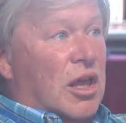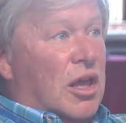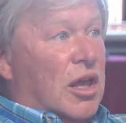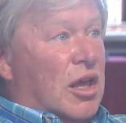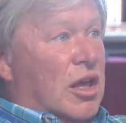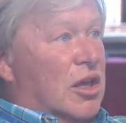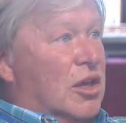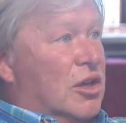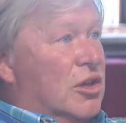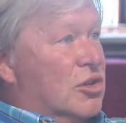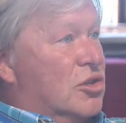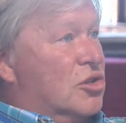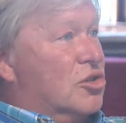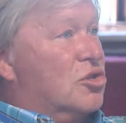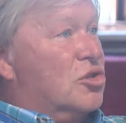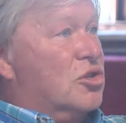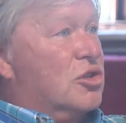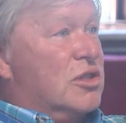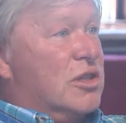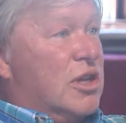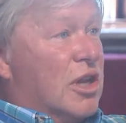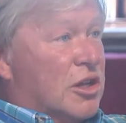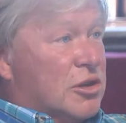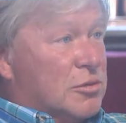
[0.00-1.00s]
He's
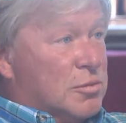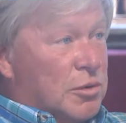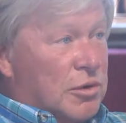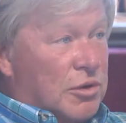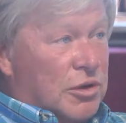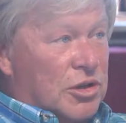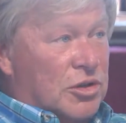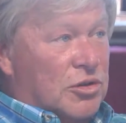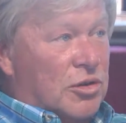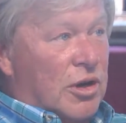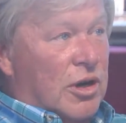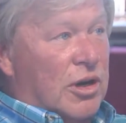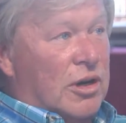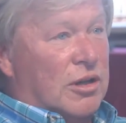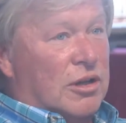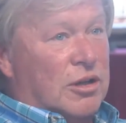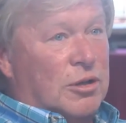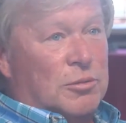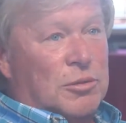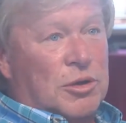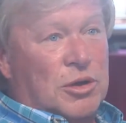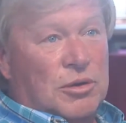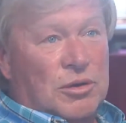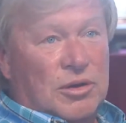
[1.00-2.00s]
desperately trying to
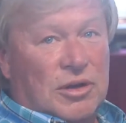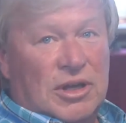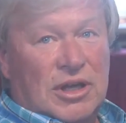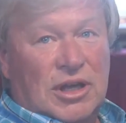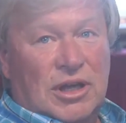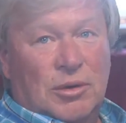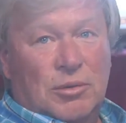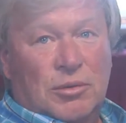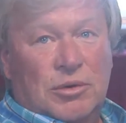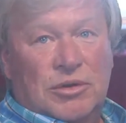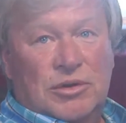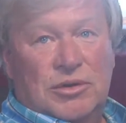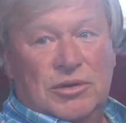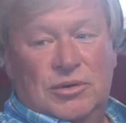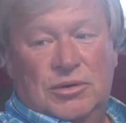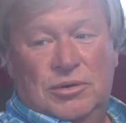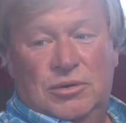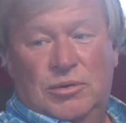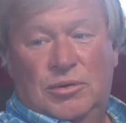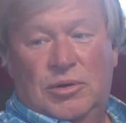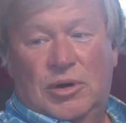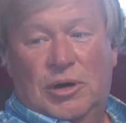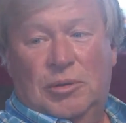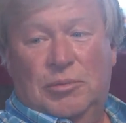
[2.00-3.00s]
communicate with
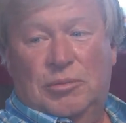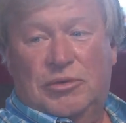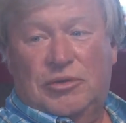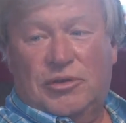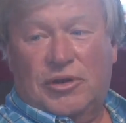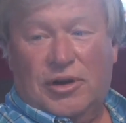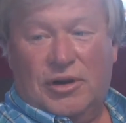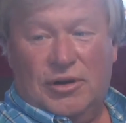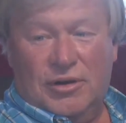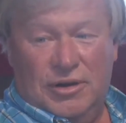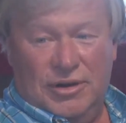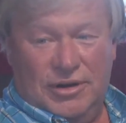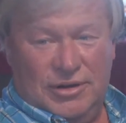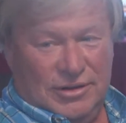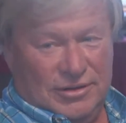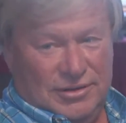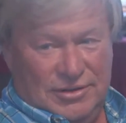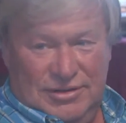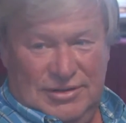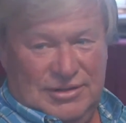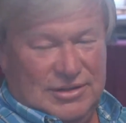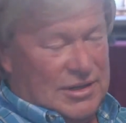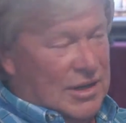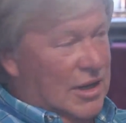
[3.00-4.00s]
you. I'm sorry to
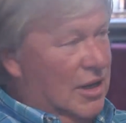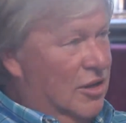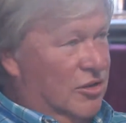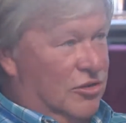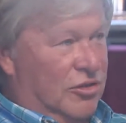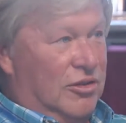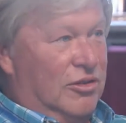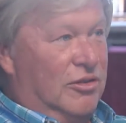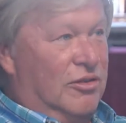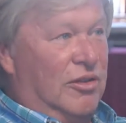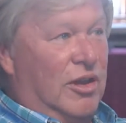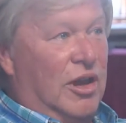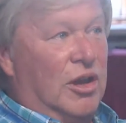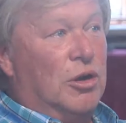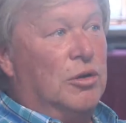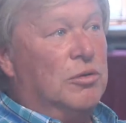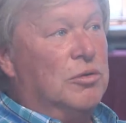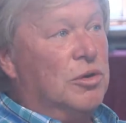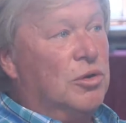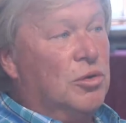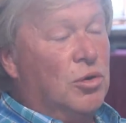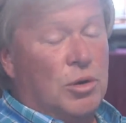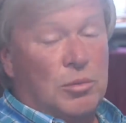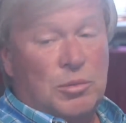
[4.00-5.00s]
say this." She says, "I
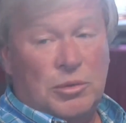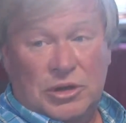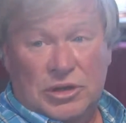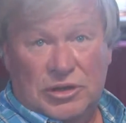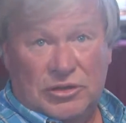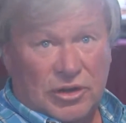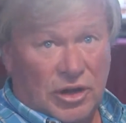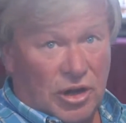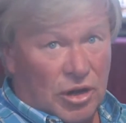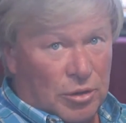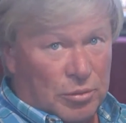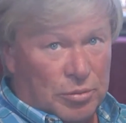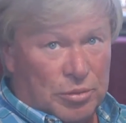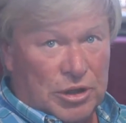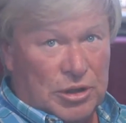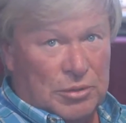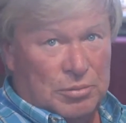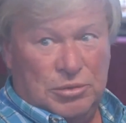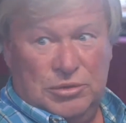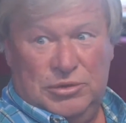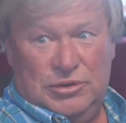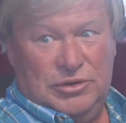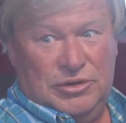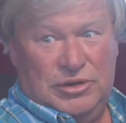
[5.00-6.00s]
don't normally tell
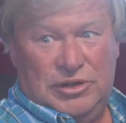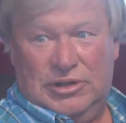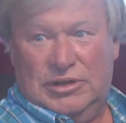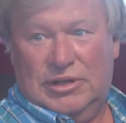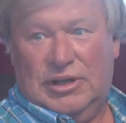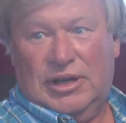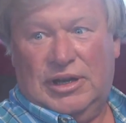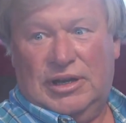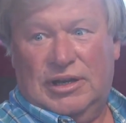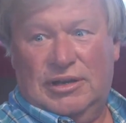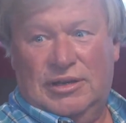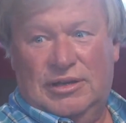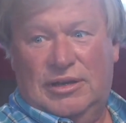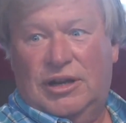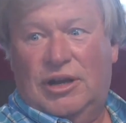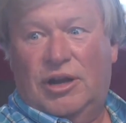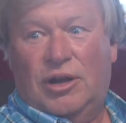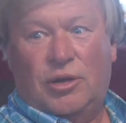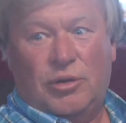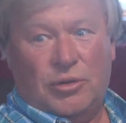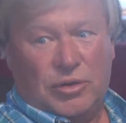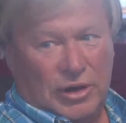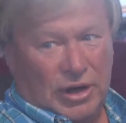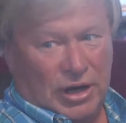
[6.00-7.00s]
people that
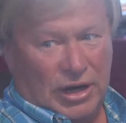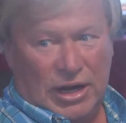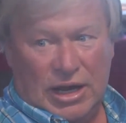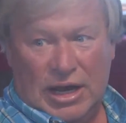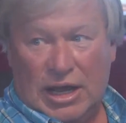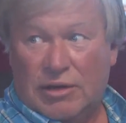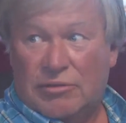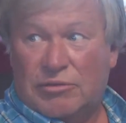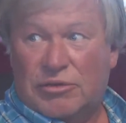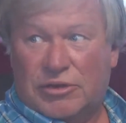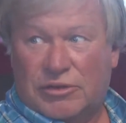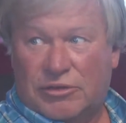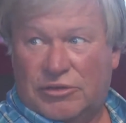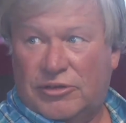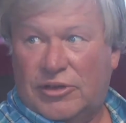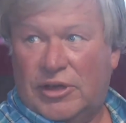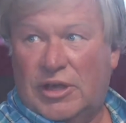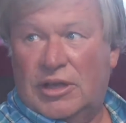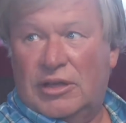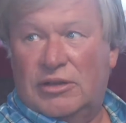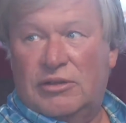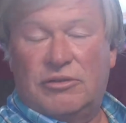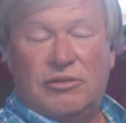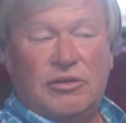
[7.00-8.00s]
I have this
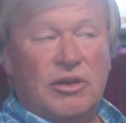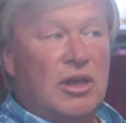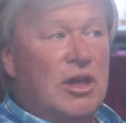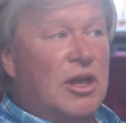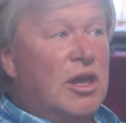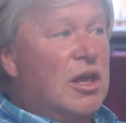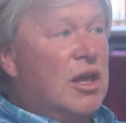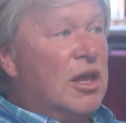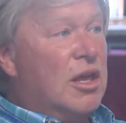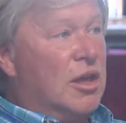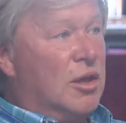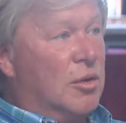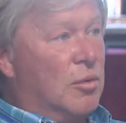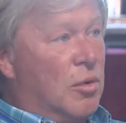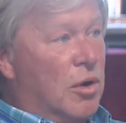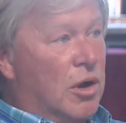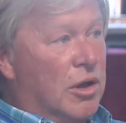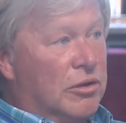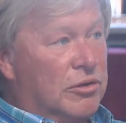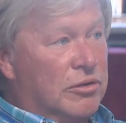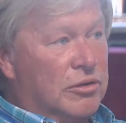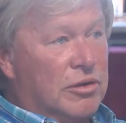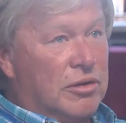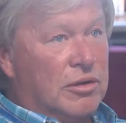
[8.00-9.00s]
sense. He
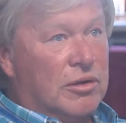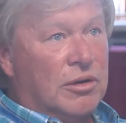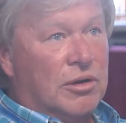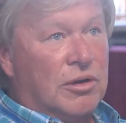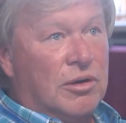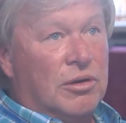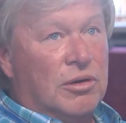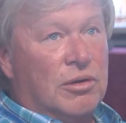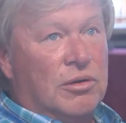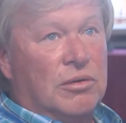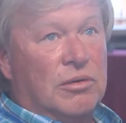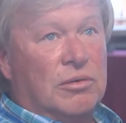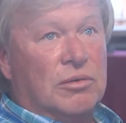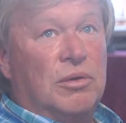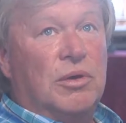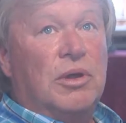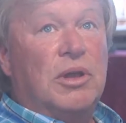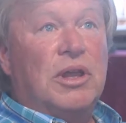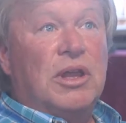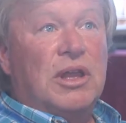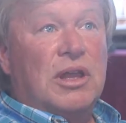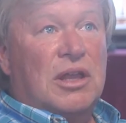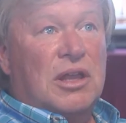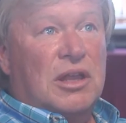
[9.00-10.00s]
wants you to know
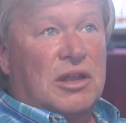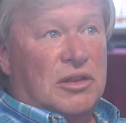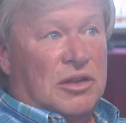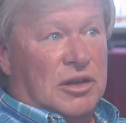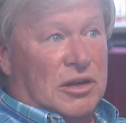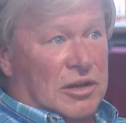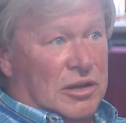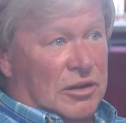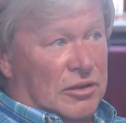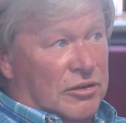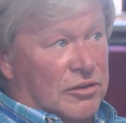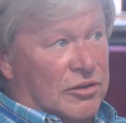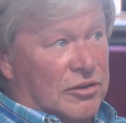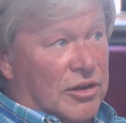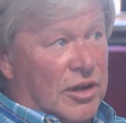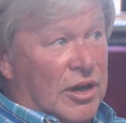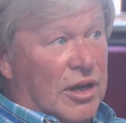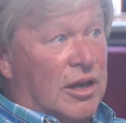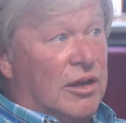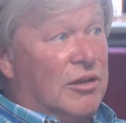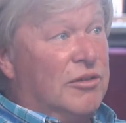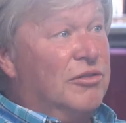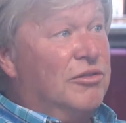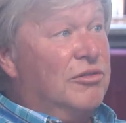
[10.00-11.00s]
that he's
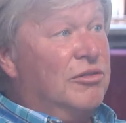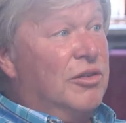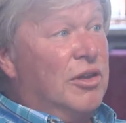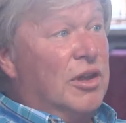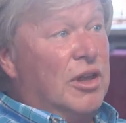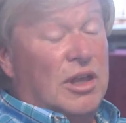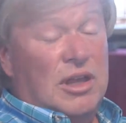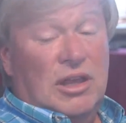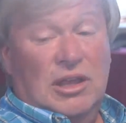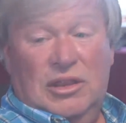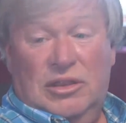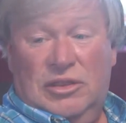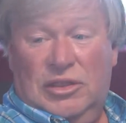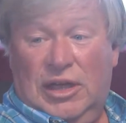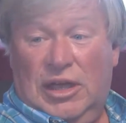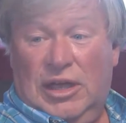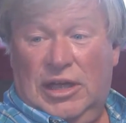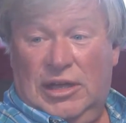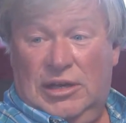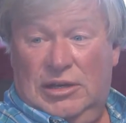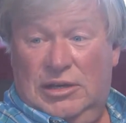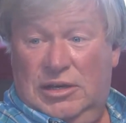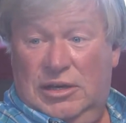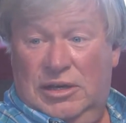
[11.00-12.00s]
safe,
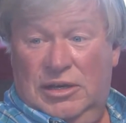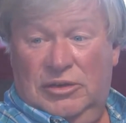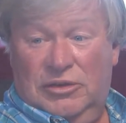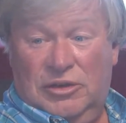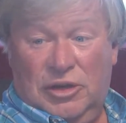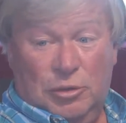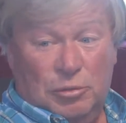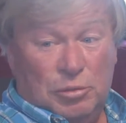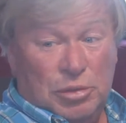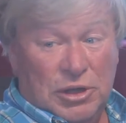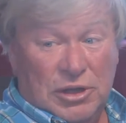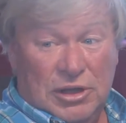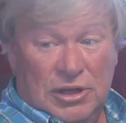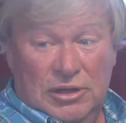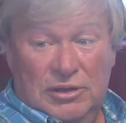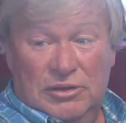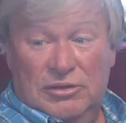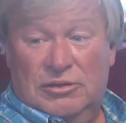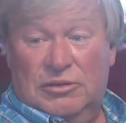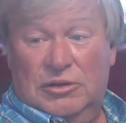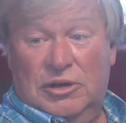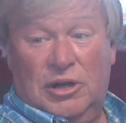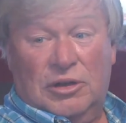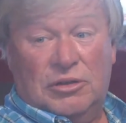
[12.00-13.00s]
that he's at
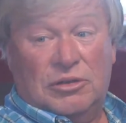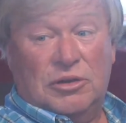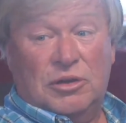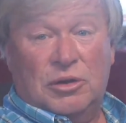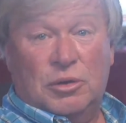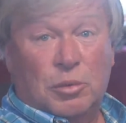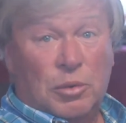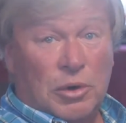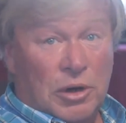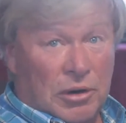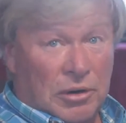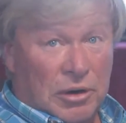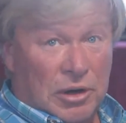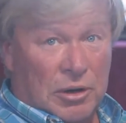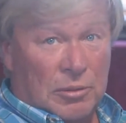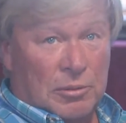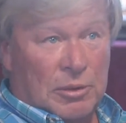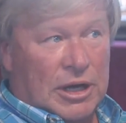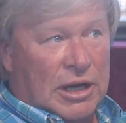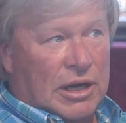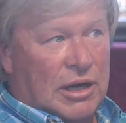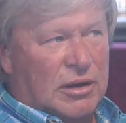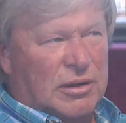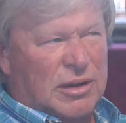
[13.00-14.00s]
peace, nothing to worry
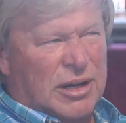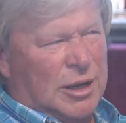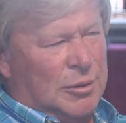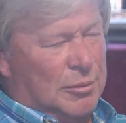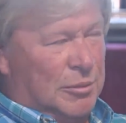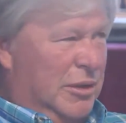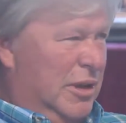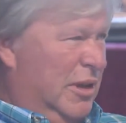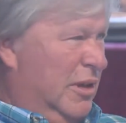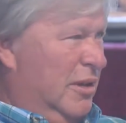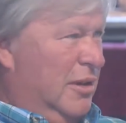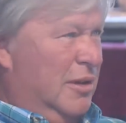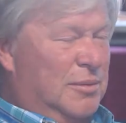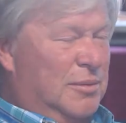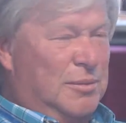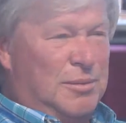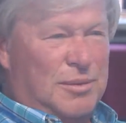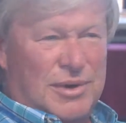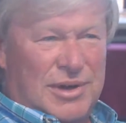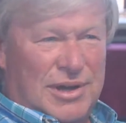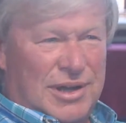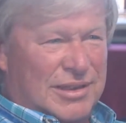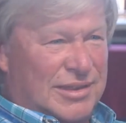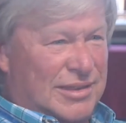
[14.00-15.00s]
about." And I'm like,
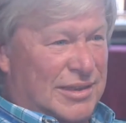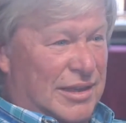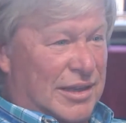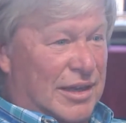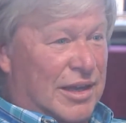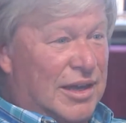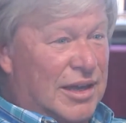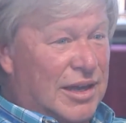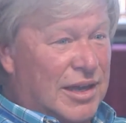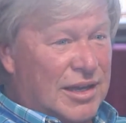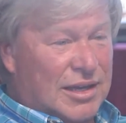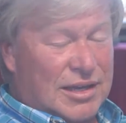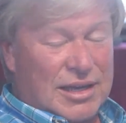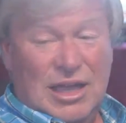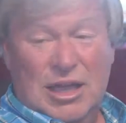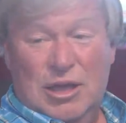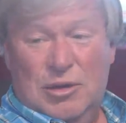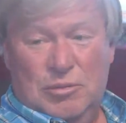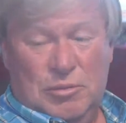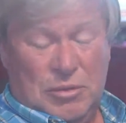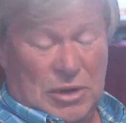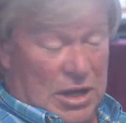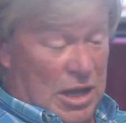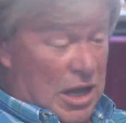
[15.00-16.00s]
what the heck?
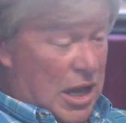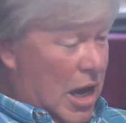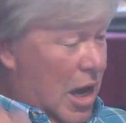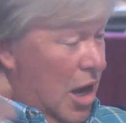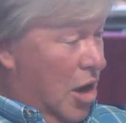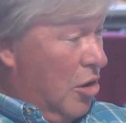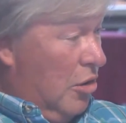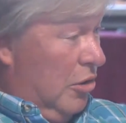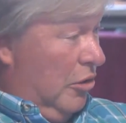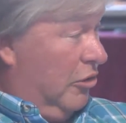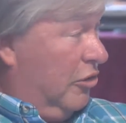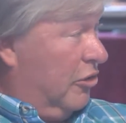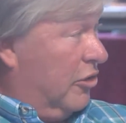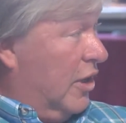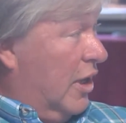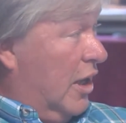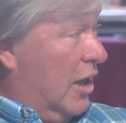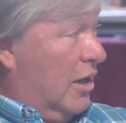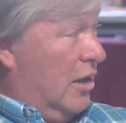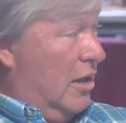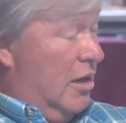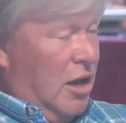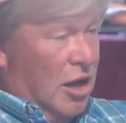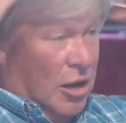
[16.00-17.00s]
My hair is
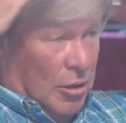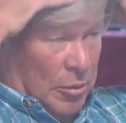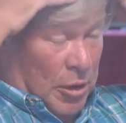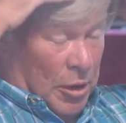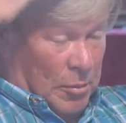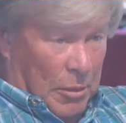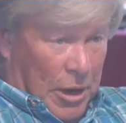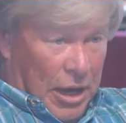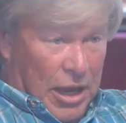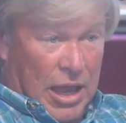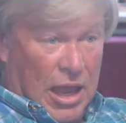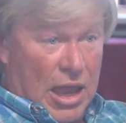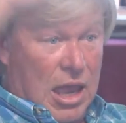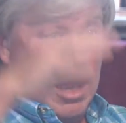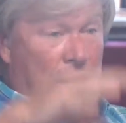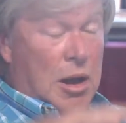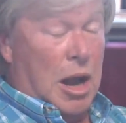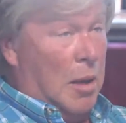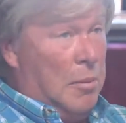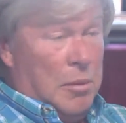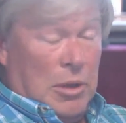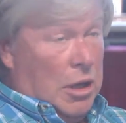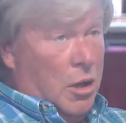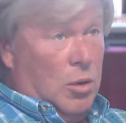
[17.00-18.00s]
standing up on my head.
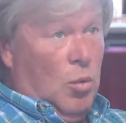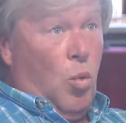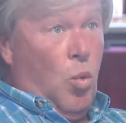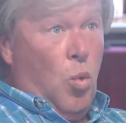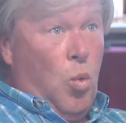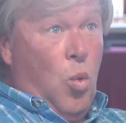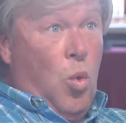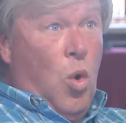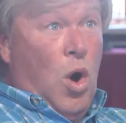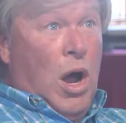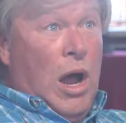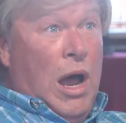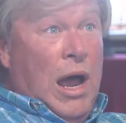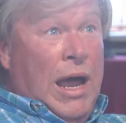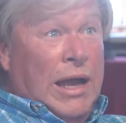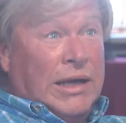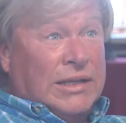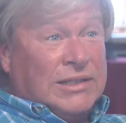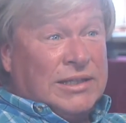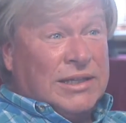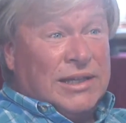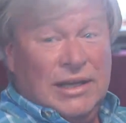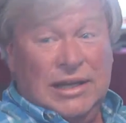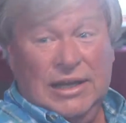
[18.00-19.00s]
I'm like,
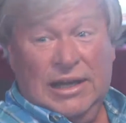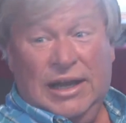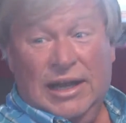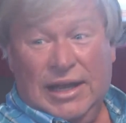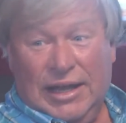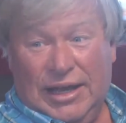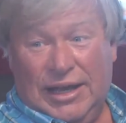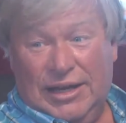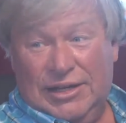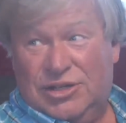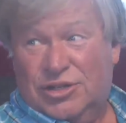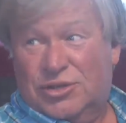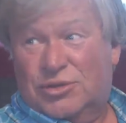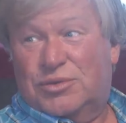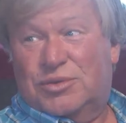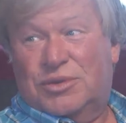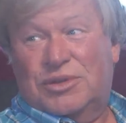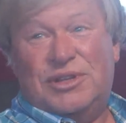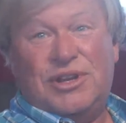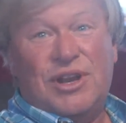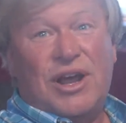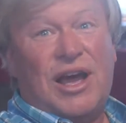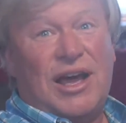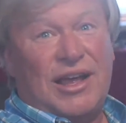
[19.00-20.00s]
what?
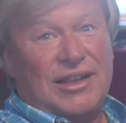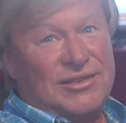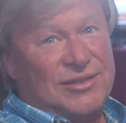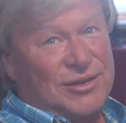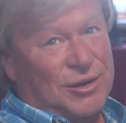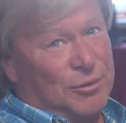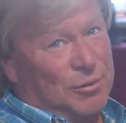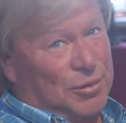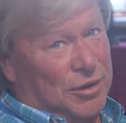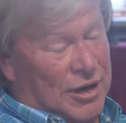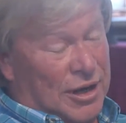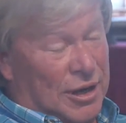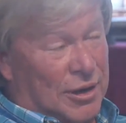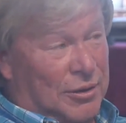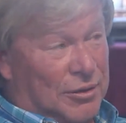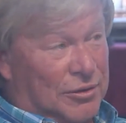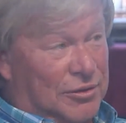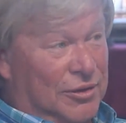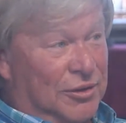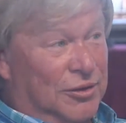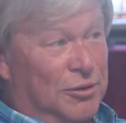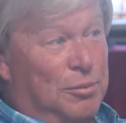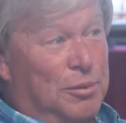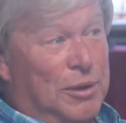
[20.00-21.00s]
Not something I was
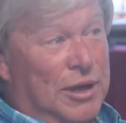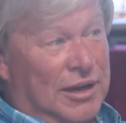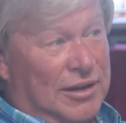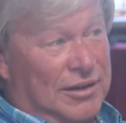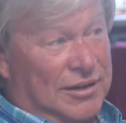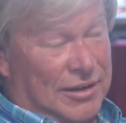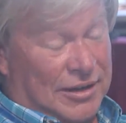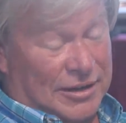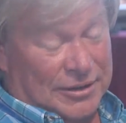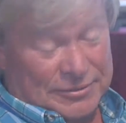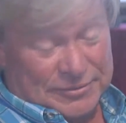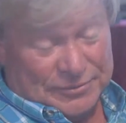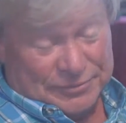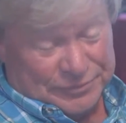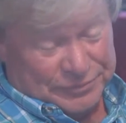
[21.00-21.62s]
expecting.